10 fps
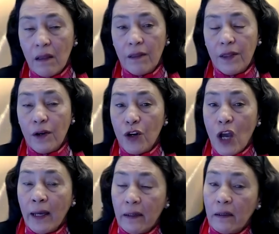there are
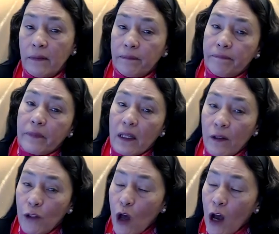not um, a
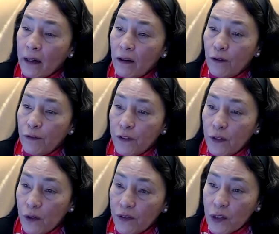lot of
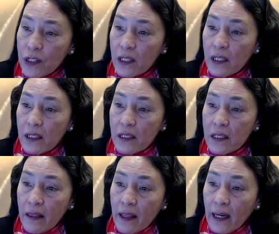universities
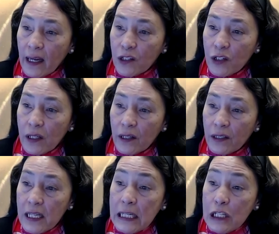that actually are
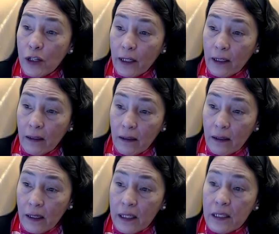teaching
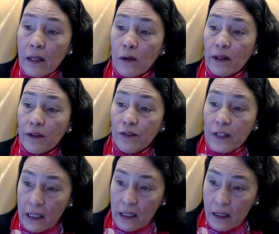accelerator
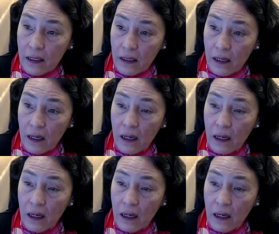physics. Mm